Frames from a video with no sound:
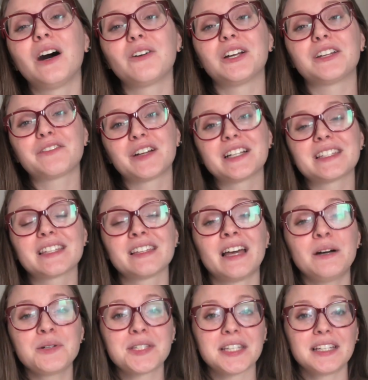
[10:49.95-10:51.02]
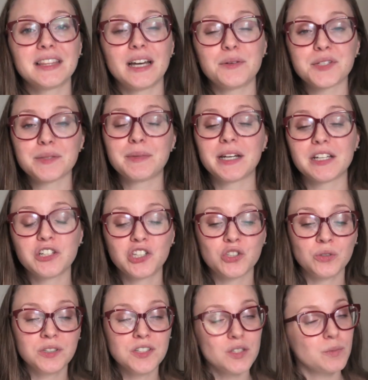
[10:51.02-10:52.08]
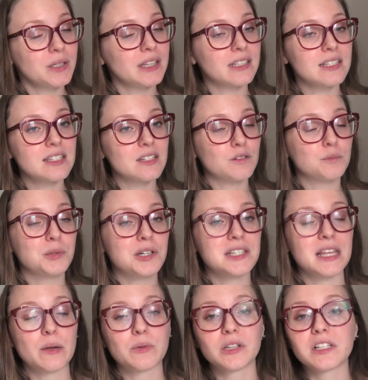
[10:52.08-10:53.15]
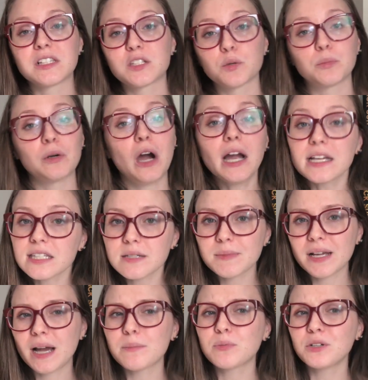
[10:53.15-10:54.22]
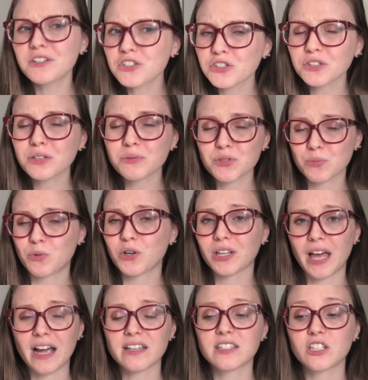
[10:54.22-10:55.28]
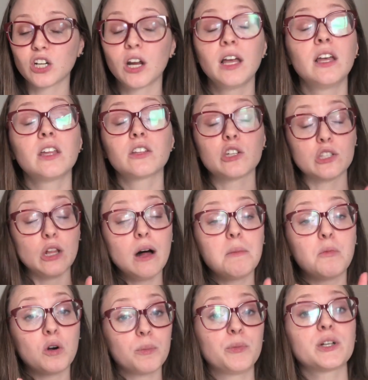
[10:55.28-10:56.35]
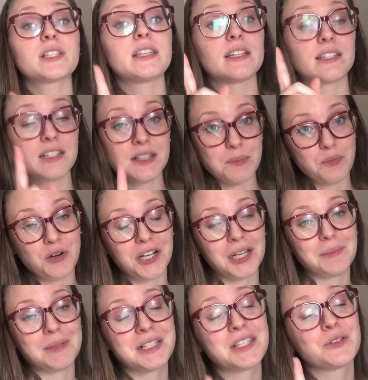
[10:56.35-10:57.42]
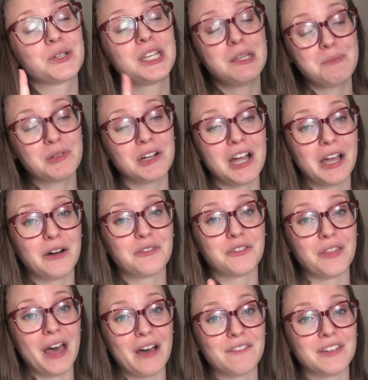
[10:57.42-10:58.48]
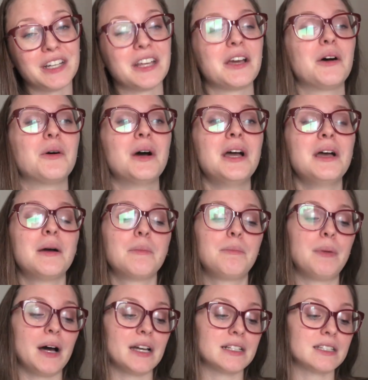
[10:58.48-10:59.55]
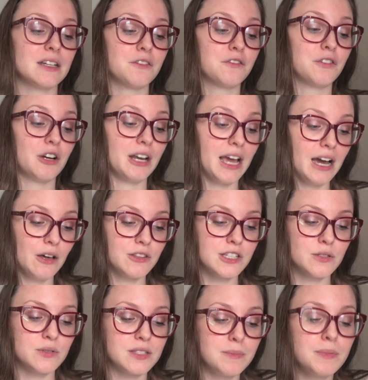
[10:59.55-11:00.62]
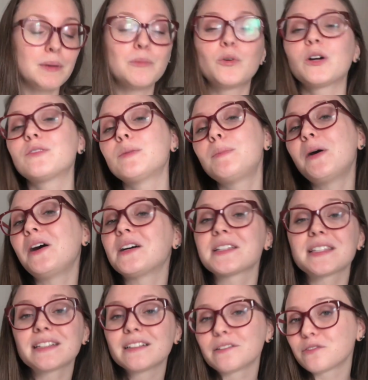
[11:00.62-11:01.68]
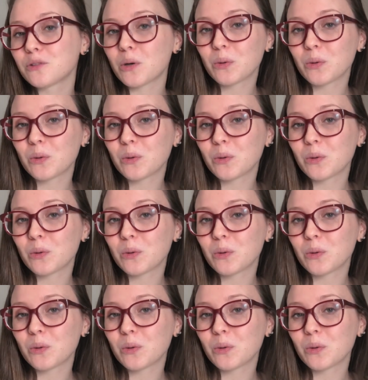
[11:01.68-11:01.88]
Alrighty friends, that was it. That was my short and sweet list of books that really surprised me. I'm pretty sure there was more last year. There's a lot more books that disappointed me, so keep your eye out for that video. But for now, this was a bit more of a positive